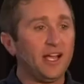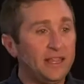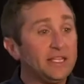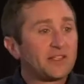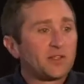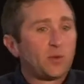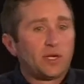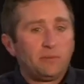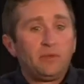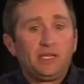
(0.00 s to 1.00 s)
And this is
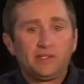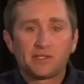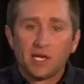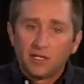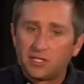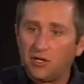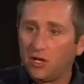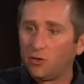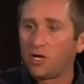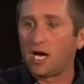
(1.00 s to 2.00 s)
what it means to
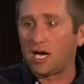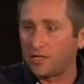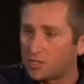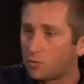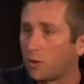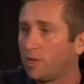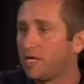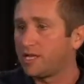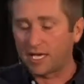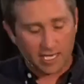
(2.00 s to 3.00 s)
know God. This is where we
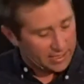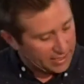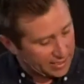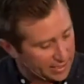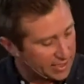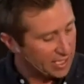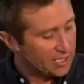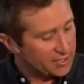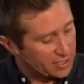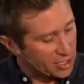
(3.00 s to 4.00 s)
get that idea
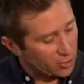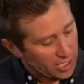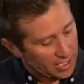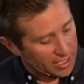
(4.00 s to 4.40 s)
to know God.